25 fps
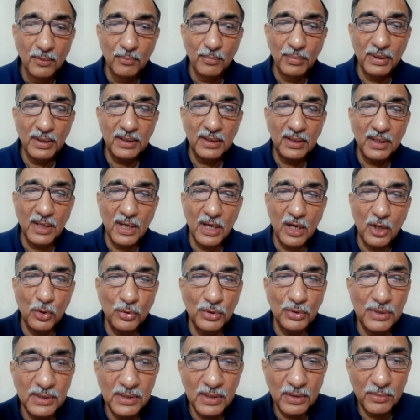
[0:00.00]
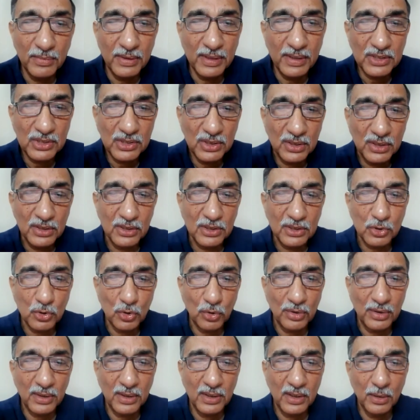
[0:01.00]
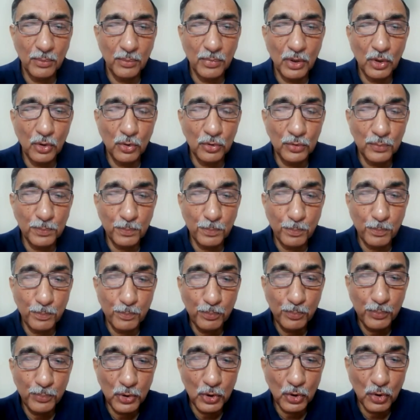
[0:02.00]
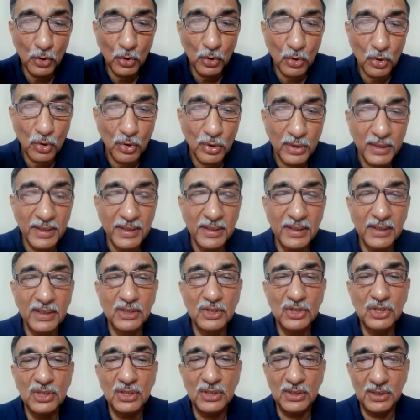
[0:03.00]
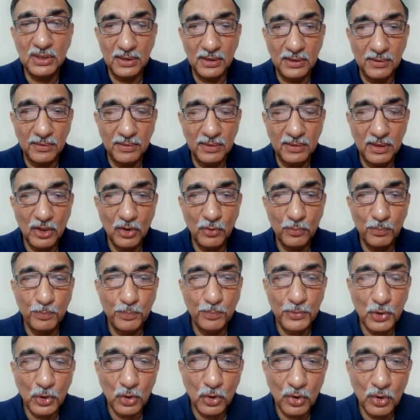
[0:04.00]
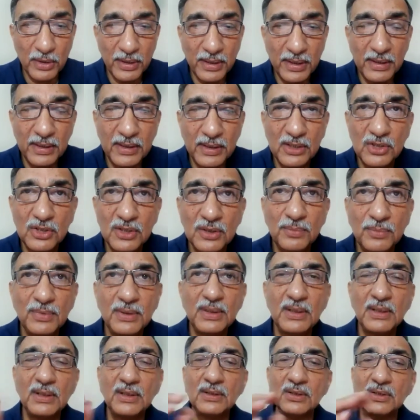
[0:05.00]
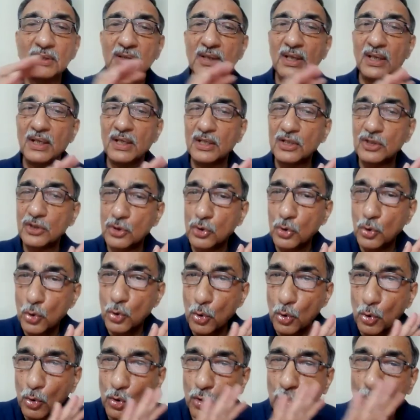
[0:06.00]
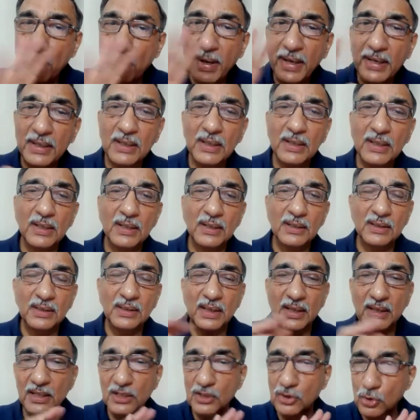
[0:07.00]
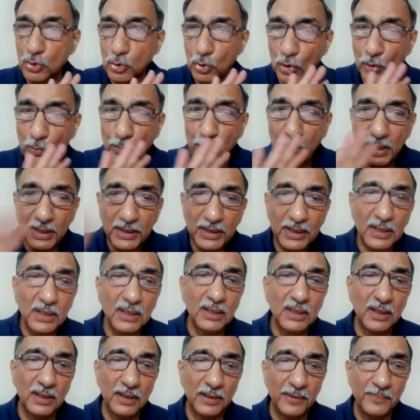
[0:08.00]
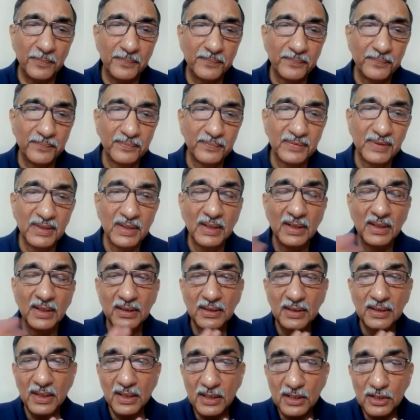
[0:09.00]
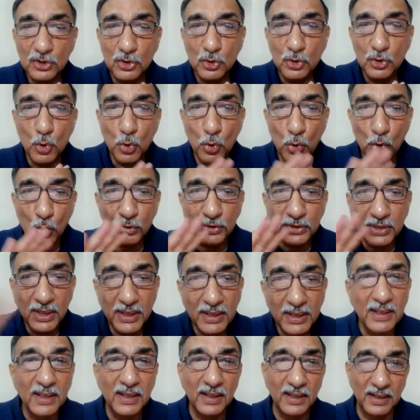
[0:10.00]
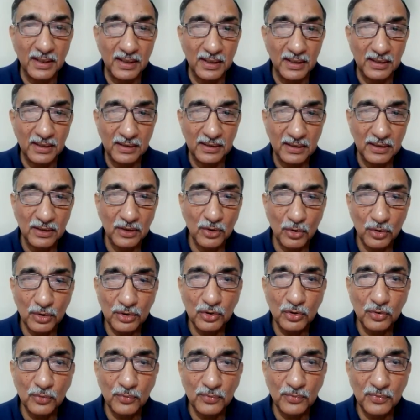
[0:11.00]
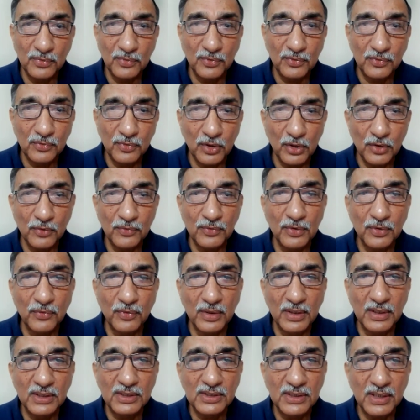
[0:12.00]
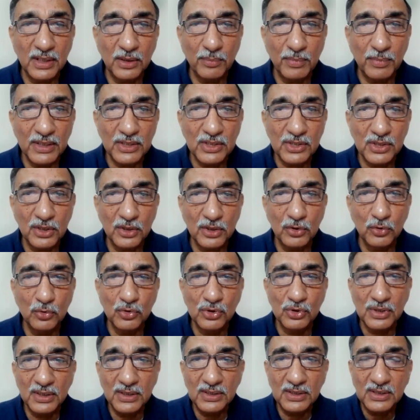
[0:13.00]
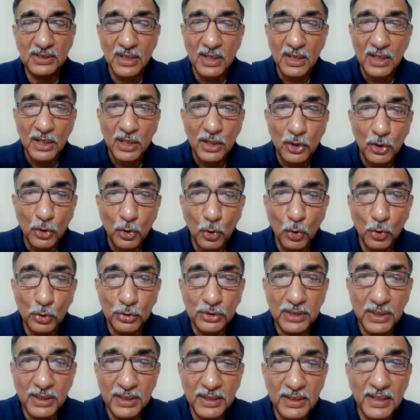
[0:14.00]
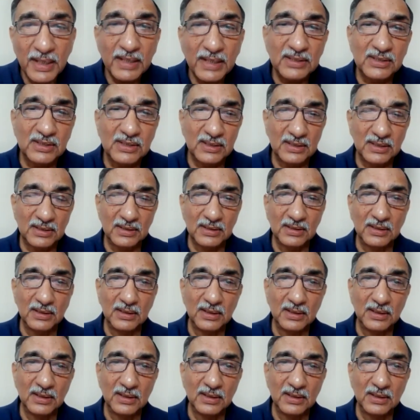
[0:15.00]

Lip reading: But now here master is talking about pure energy. Now pure energy means there is no matter, there is no particle, there is no thing. You one of the words that master used is nothingness